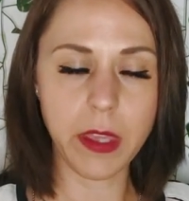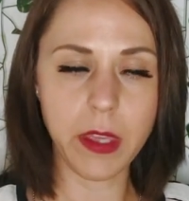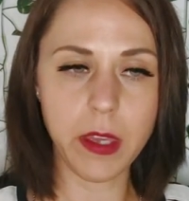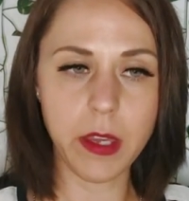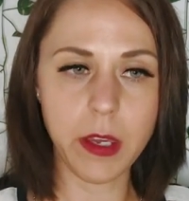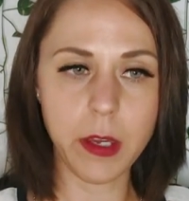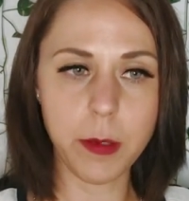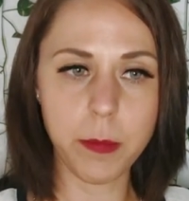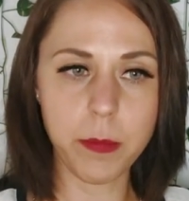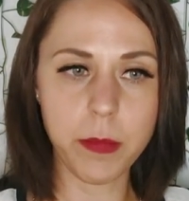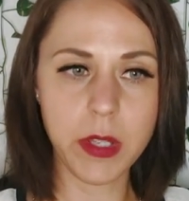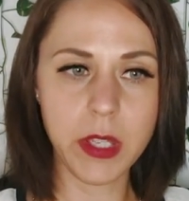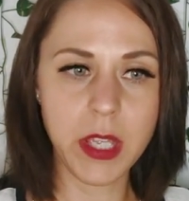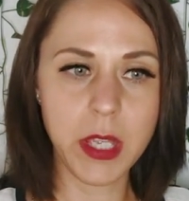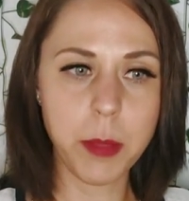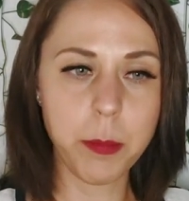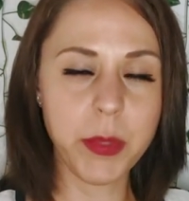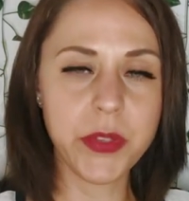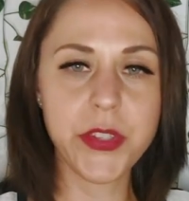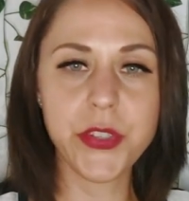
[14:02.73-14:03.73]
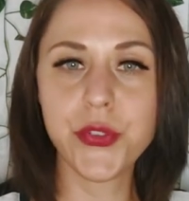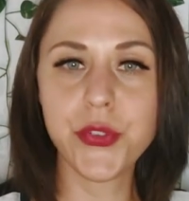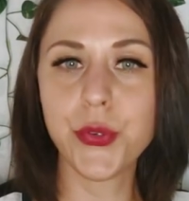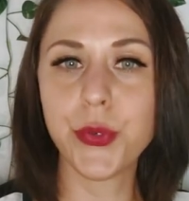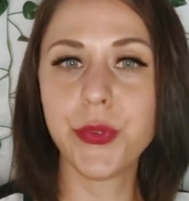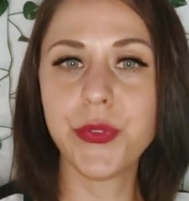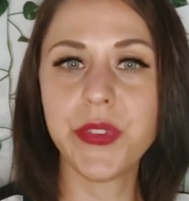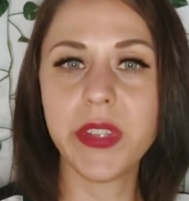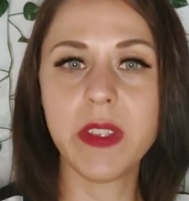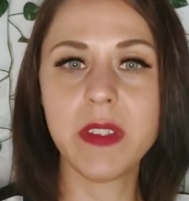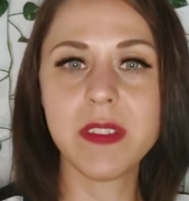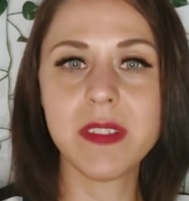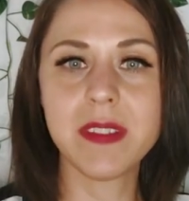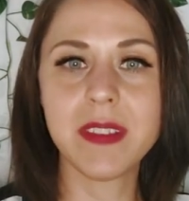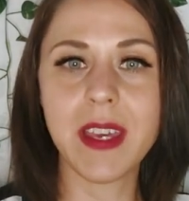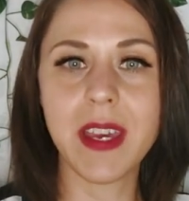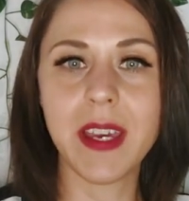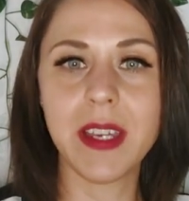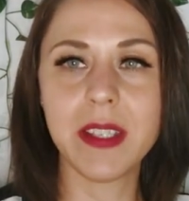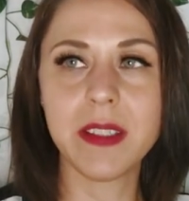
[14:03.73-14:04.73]
But the truth is
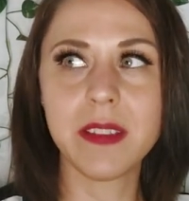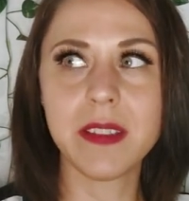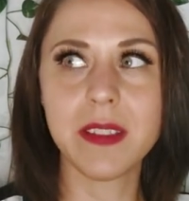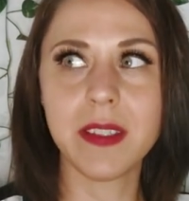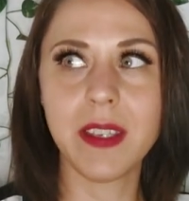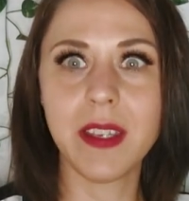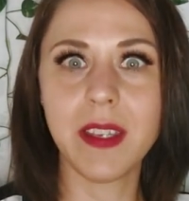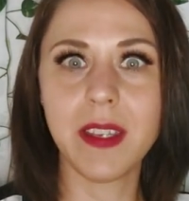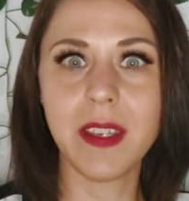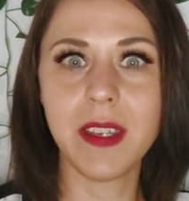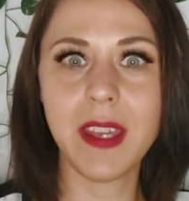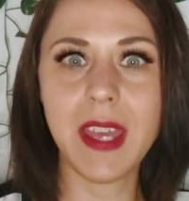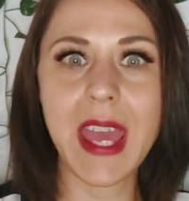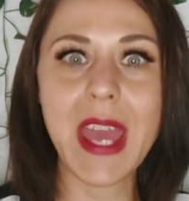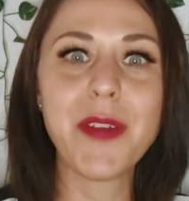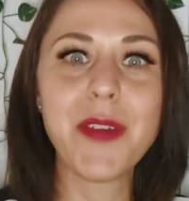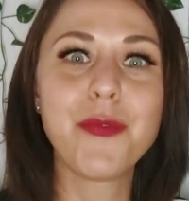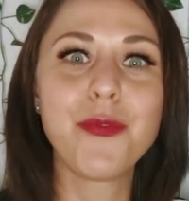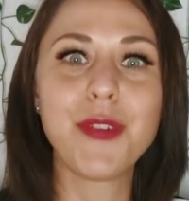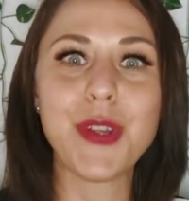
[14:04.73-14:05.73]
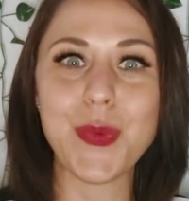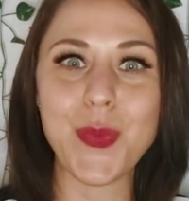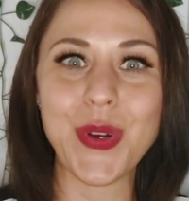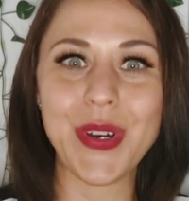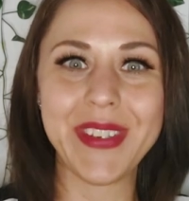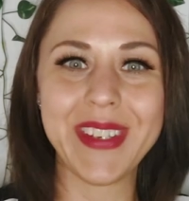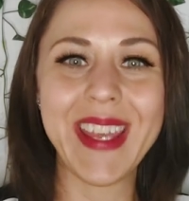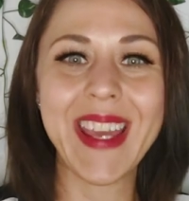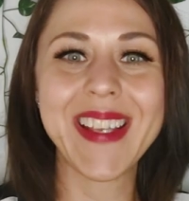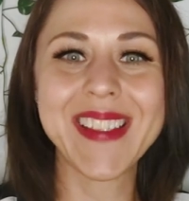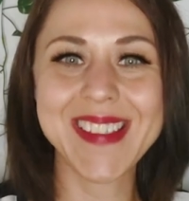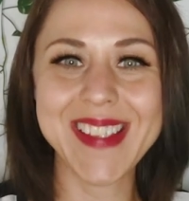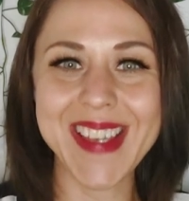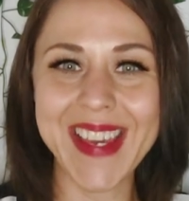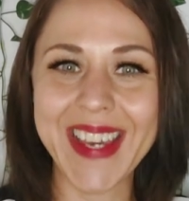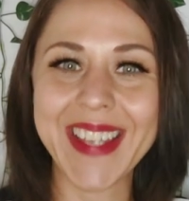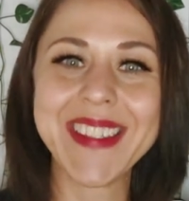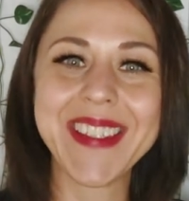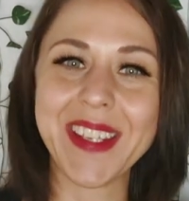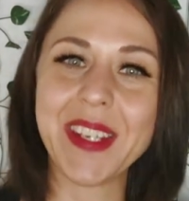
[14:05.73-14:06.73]
that everyone has
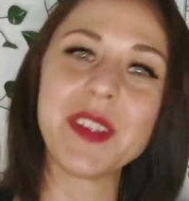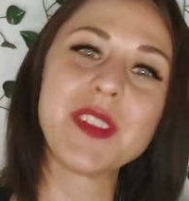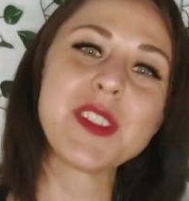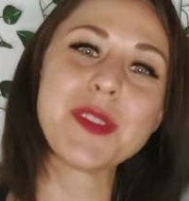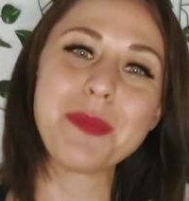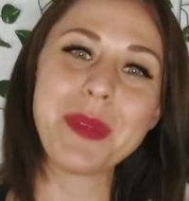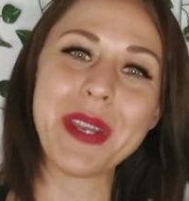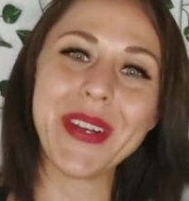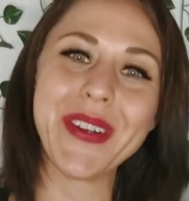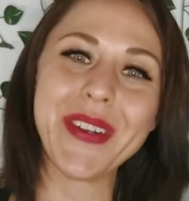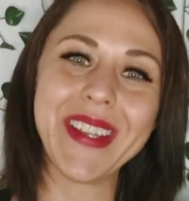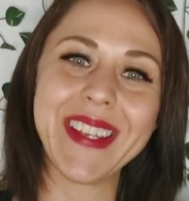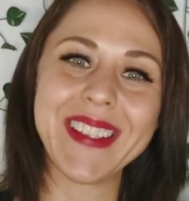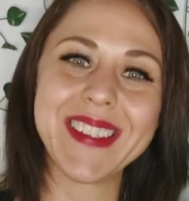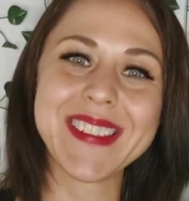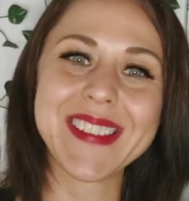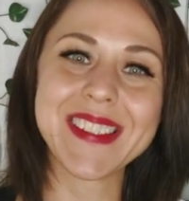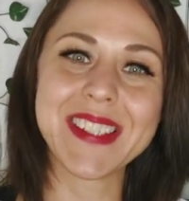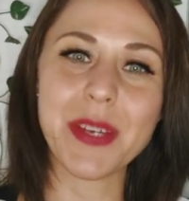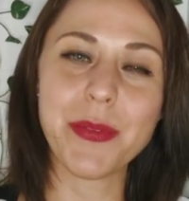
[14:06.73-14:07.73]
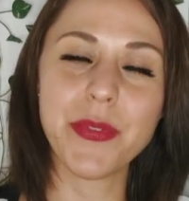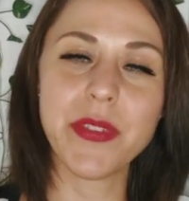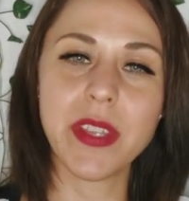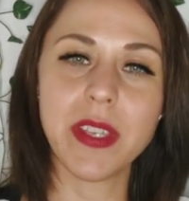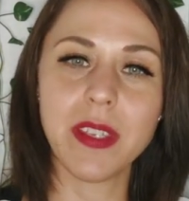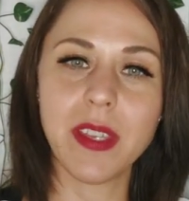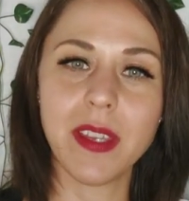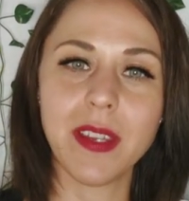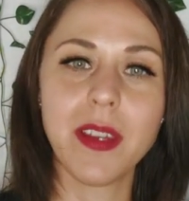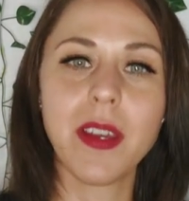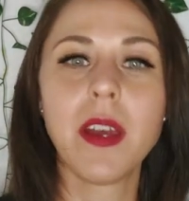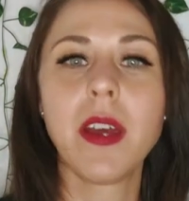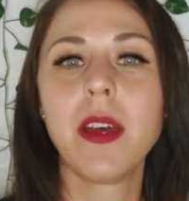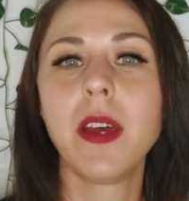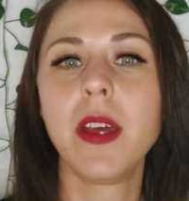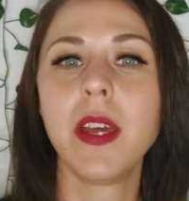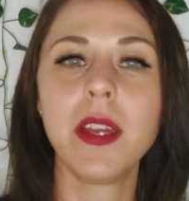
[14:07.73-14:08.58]
had that experience of thinking,